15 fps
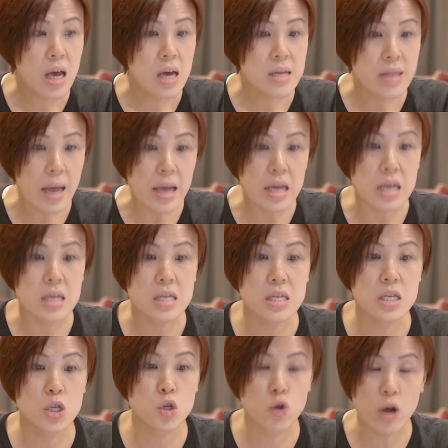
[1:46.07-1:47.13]
that
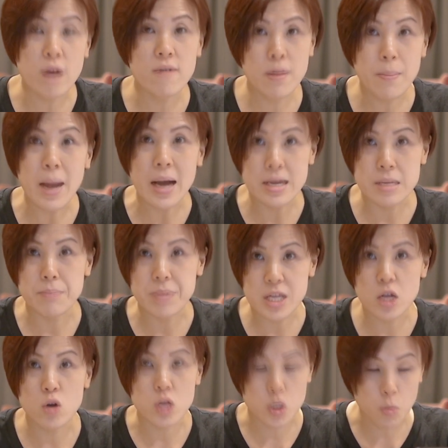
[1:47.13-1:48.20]
is traveled by the
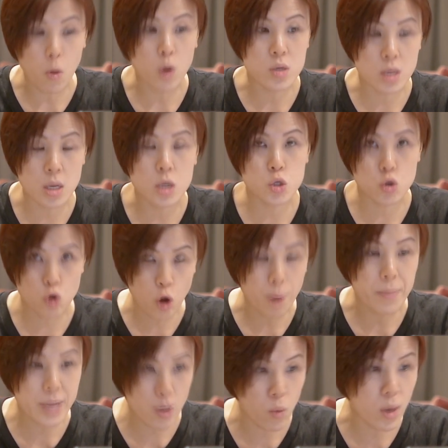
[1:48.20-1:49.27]
beetle on the small circle to
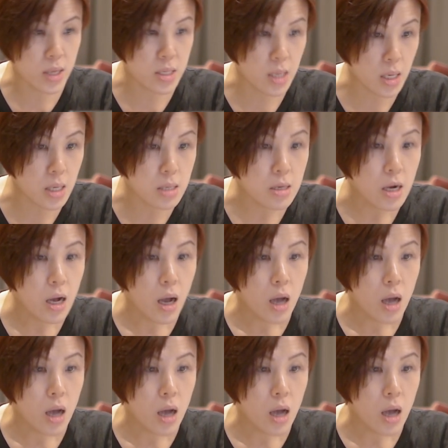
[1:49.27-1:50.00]
complete one circle.